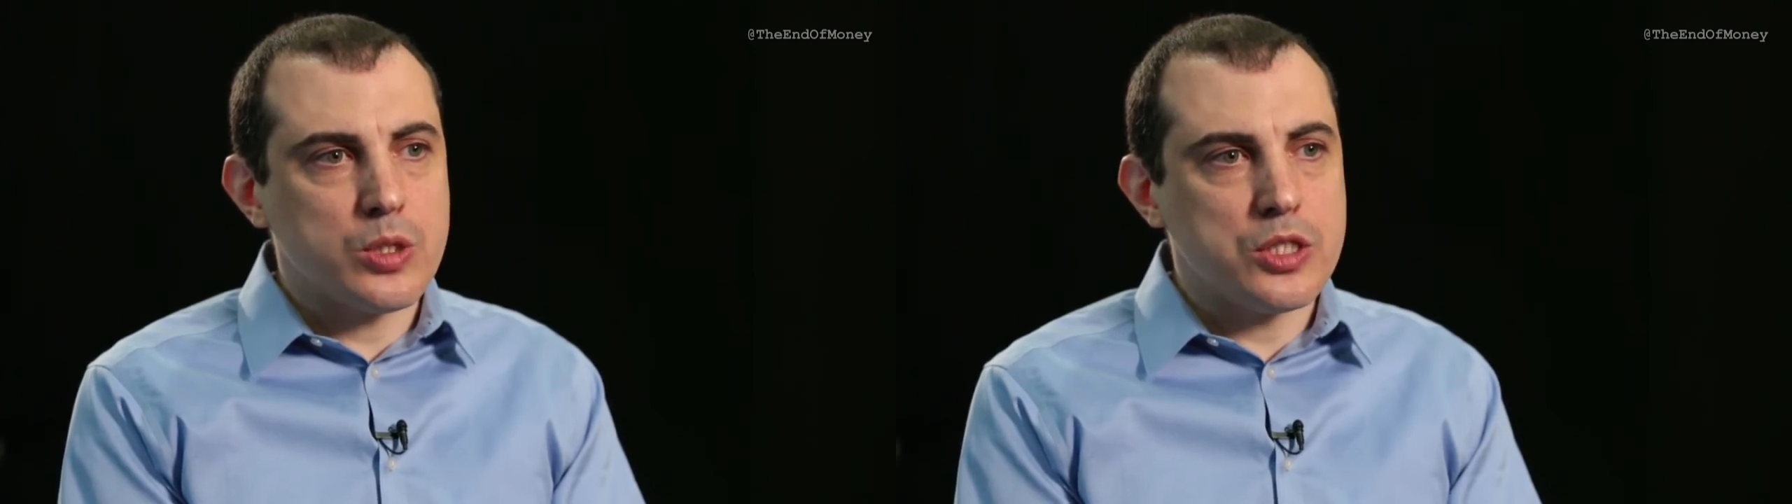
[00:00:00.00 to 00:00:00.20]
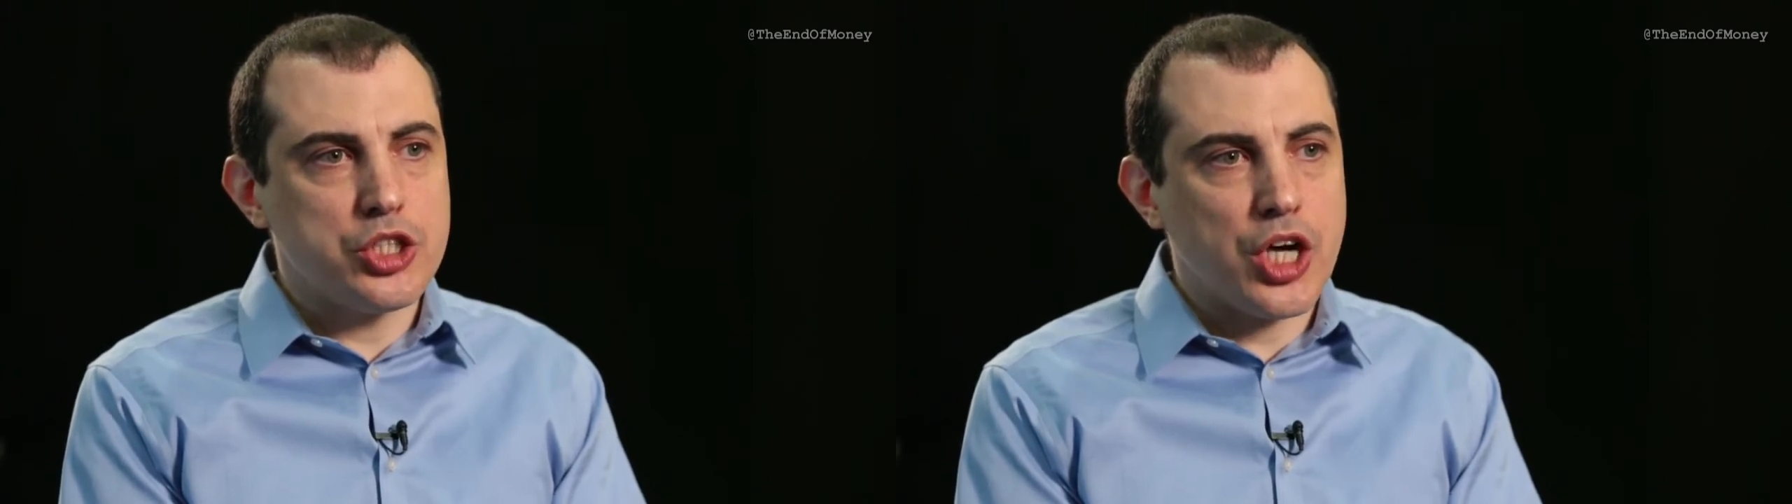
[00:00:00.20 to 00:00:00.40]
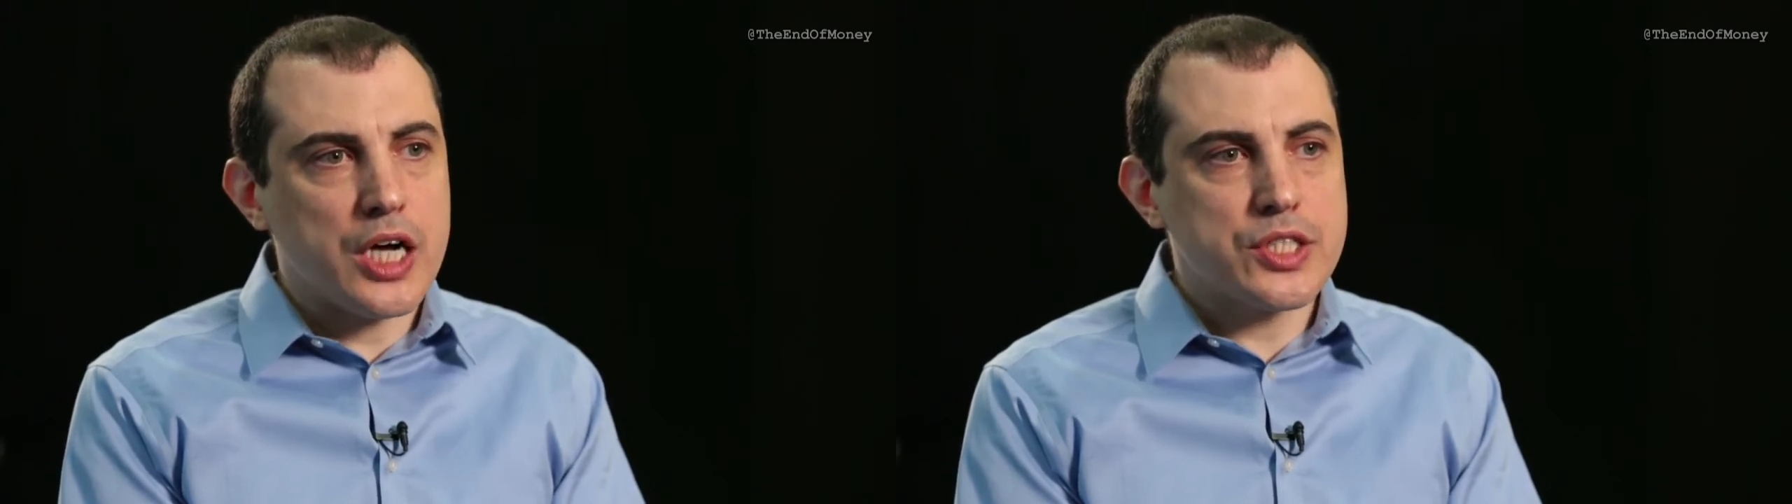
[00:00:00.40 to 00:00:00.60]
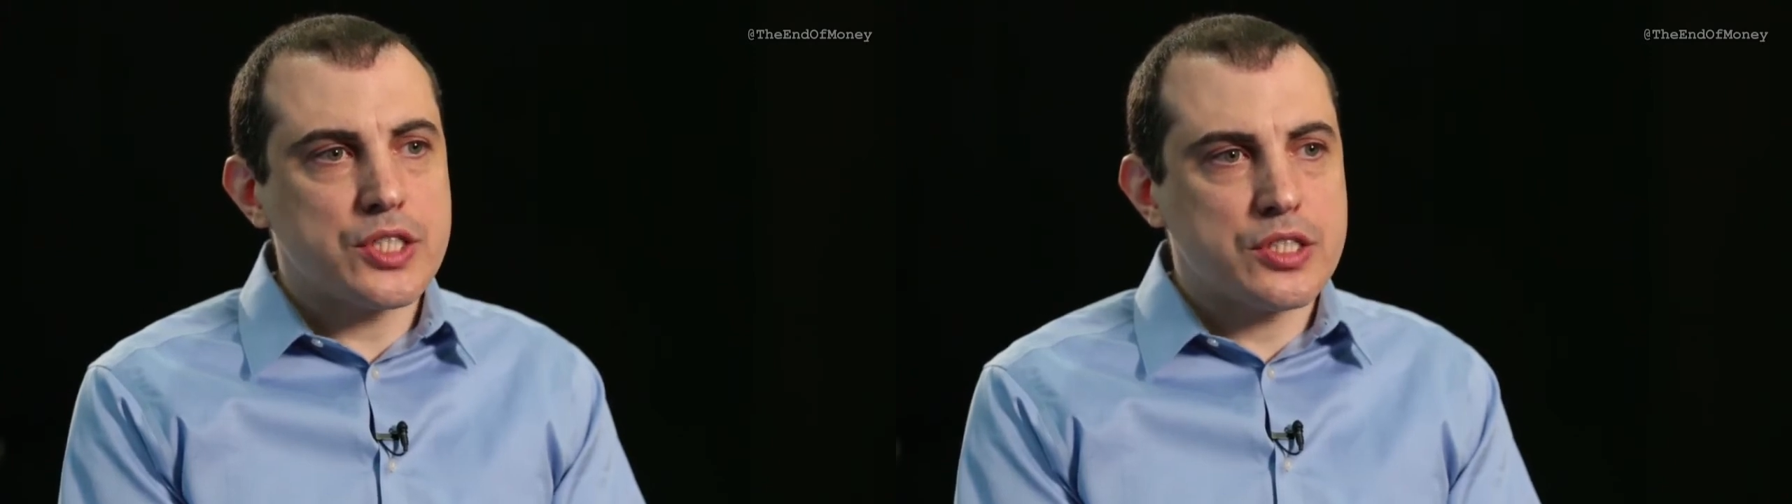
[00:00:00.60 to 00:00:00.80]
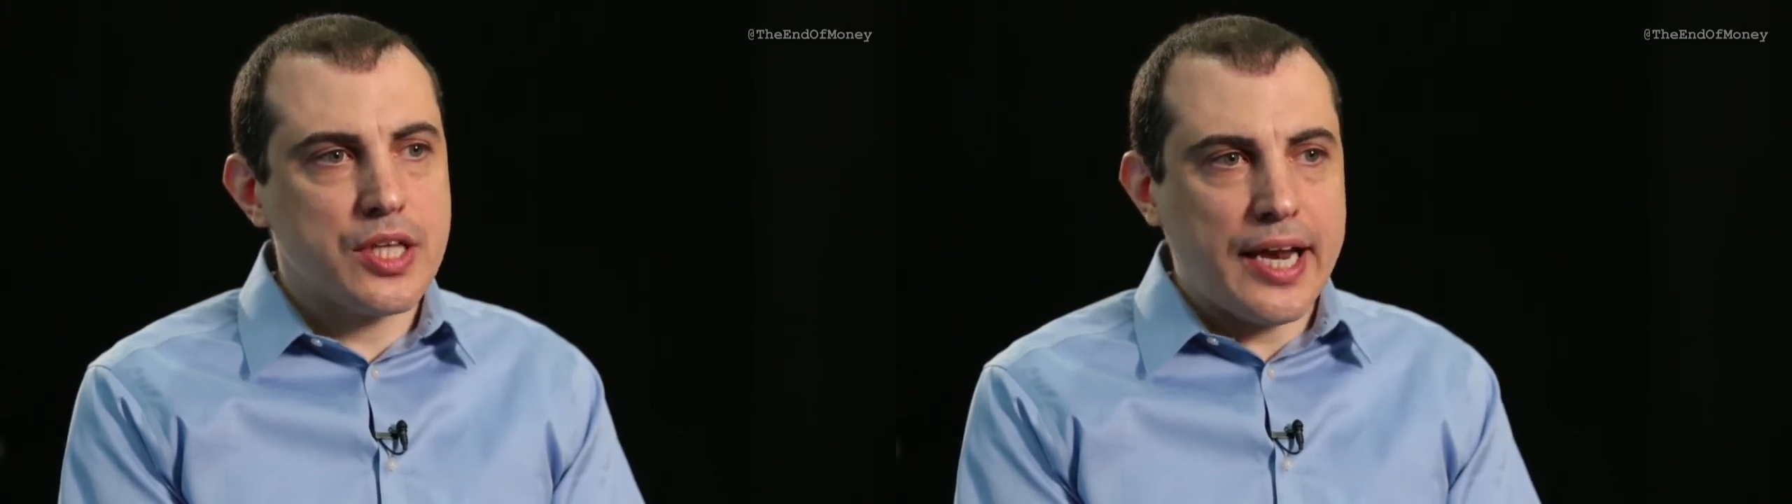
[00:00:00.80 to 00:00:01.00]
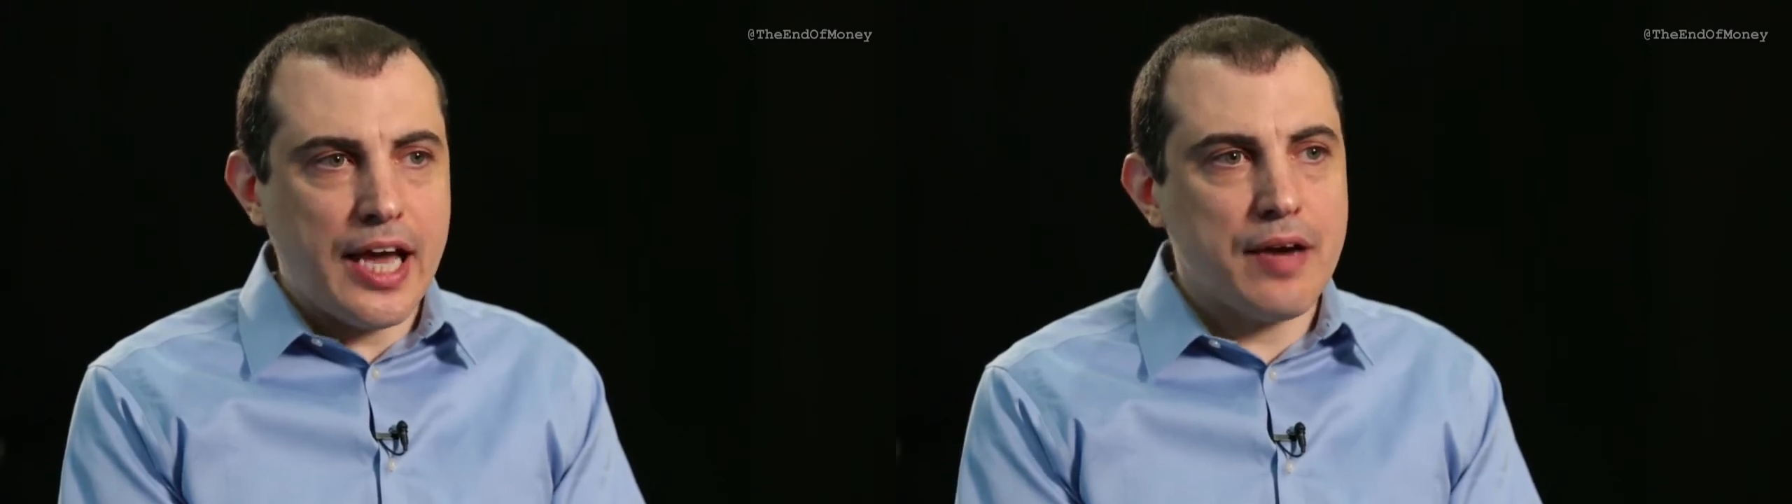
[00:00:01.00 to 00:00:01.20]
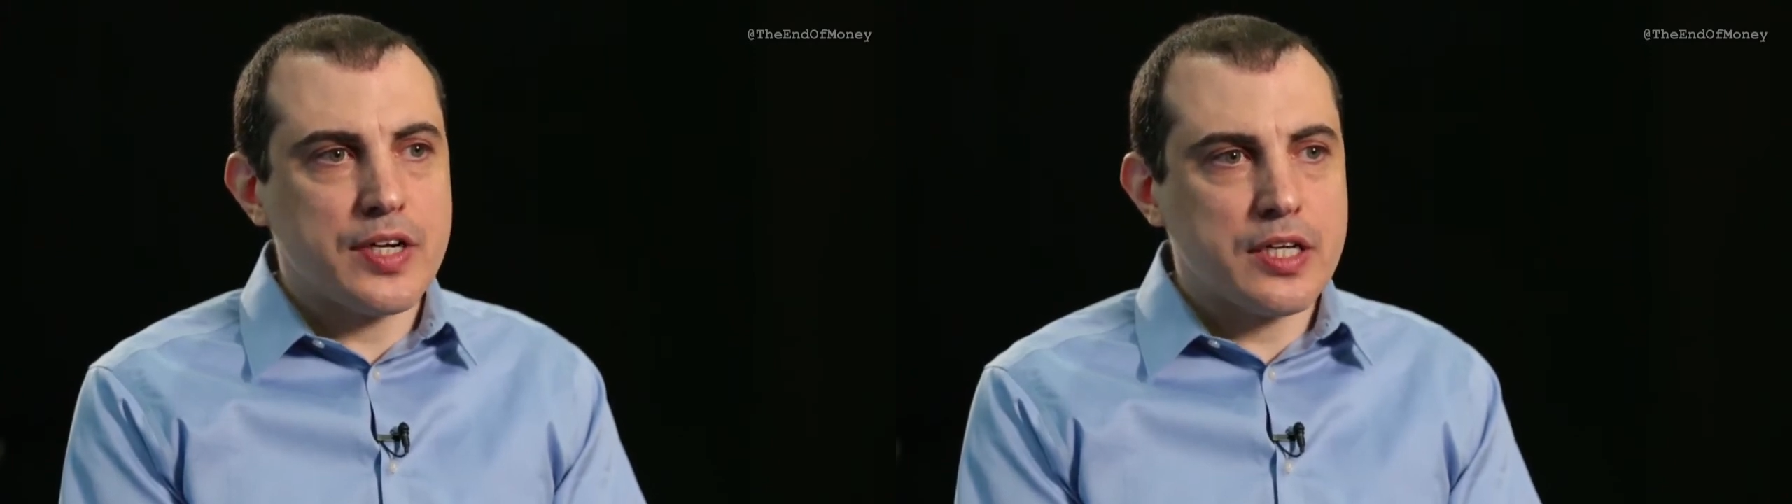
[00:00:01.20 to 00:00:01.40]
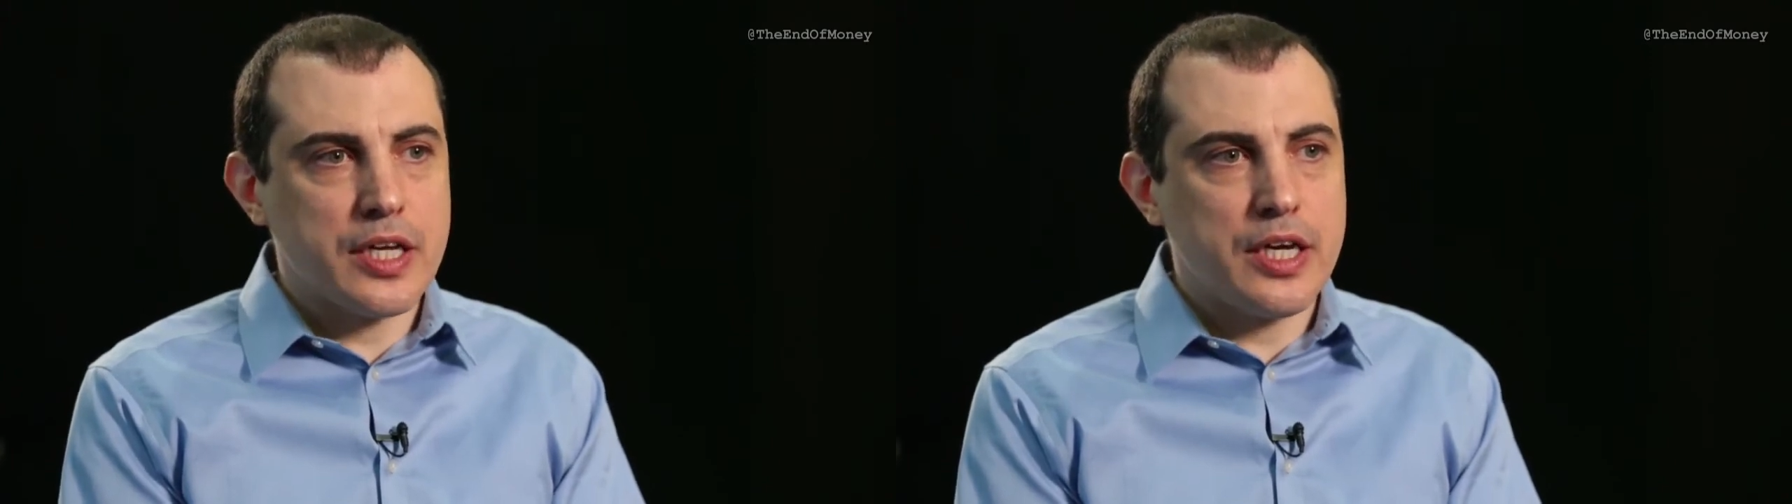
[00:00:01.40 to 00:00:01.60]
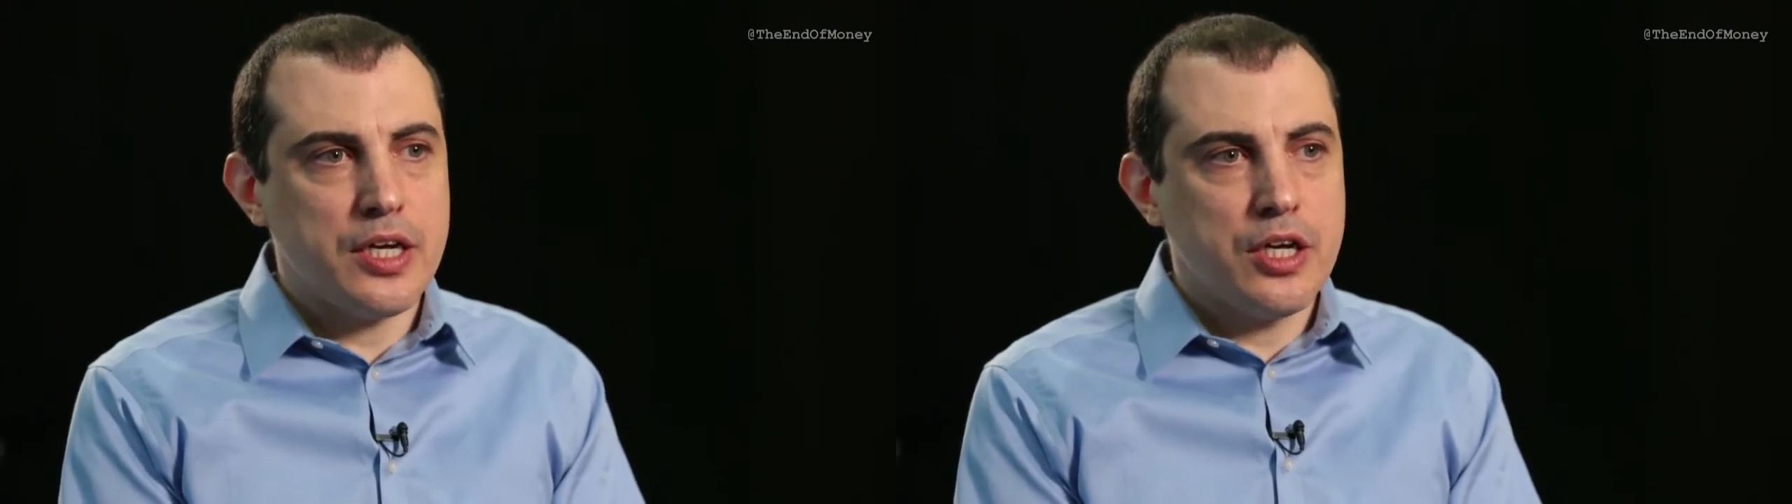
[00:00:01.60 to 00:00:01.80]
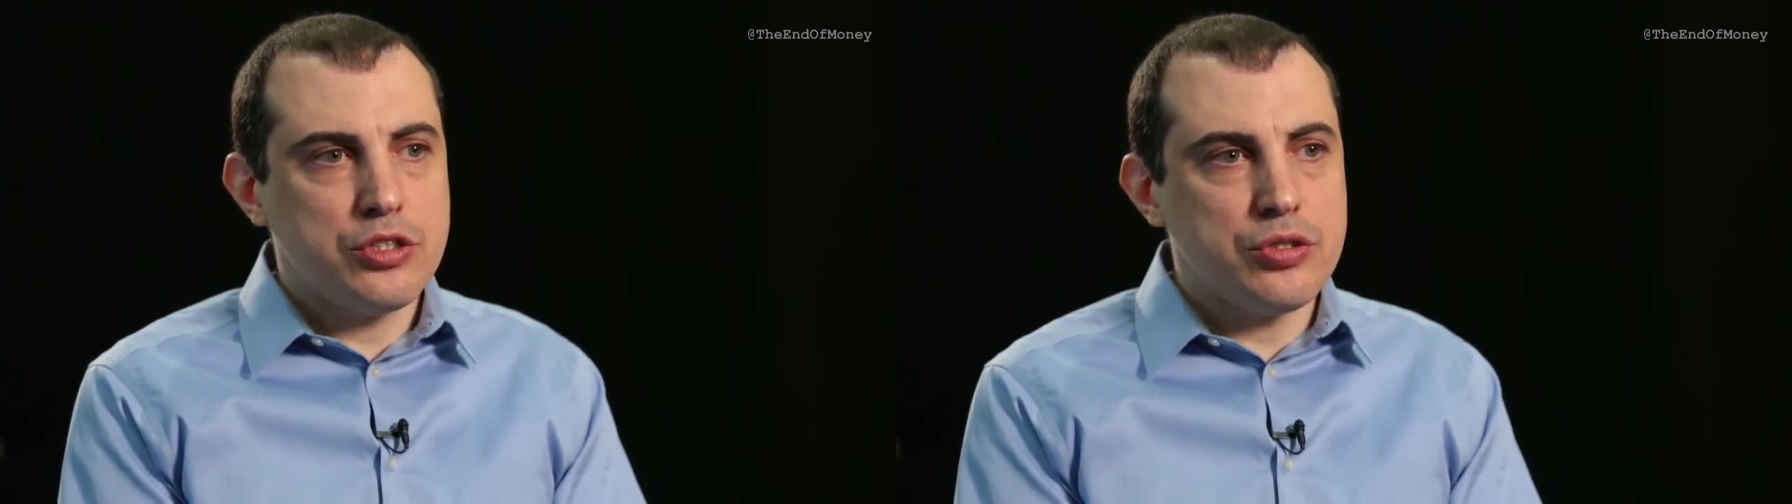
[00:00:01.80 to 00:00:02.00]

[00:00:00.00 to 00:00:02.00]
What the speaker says: will adjust dynamically